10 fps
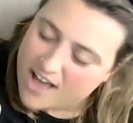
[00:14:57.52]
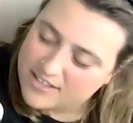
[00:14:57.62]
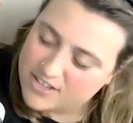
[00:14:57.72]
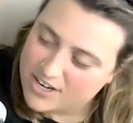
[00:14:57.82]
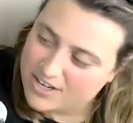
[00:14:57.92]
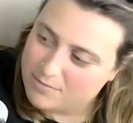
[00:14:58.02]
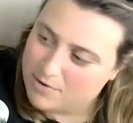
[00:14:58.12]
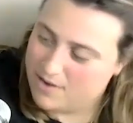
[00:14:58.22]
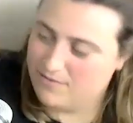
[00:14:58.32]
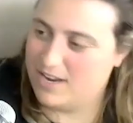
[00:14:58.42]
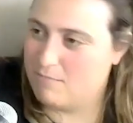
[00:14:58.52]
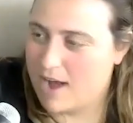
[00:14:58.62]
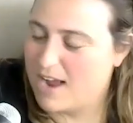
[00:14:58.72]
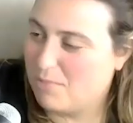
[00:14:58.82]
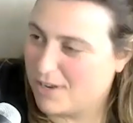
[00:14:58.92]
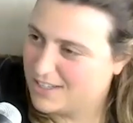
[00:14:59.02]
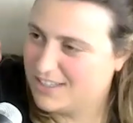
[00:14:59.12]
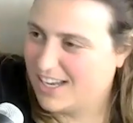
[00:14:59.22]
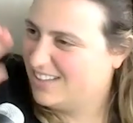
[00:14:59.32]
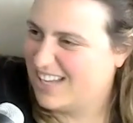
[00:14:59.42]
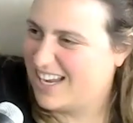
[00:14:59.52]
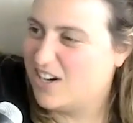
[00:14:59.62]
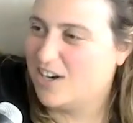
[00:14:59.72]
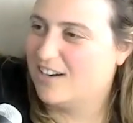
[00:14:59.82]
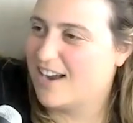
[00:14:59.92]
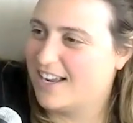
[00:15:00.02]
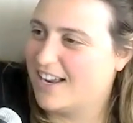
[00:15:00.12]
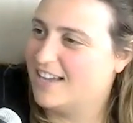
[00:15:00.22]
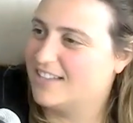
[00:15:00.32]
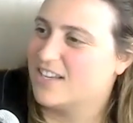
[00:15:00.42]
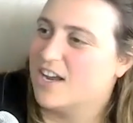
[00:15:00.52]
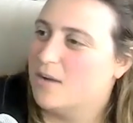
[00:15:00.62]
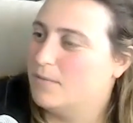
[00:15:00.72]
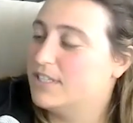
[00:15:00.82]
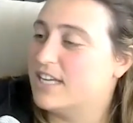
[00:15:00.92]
started improv, in my opinion, like later, I guess, because